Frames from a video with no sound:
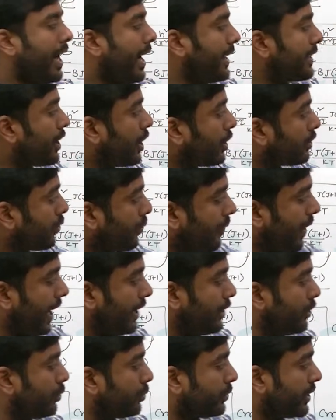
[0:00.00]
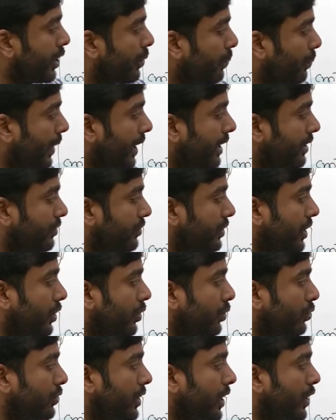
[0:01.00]
I got the value
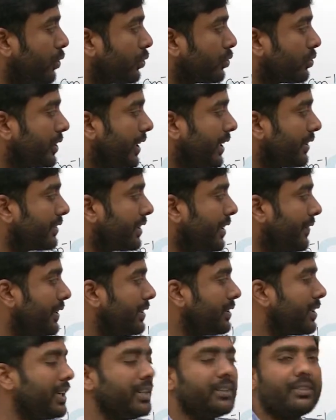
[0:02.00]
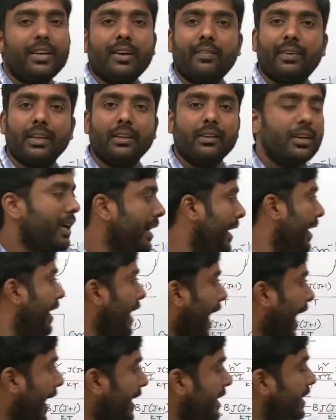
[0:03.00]
0.006737.
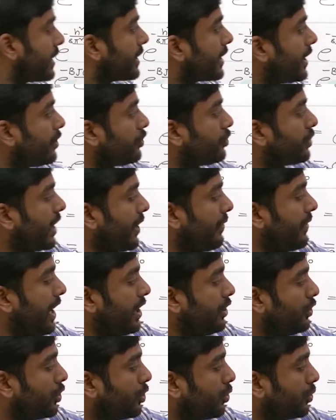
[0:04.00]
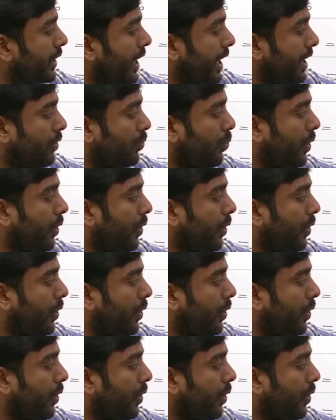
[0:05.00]
I increase j value to 10.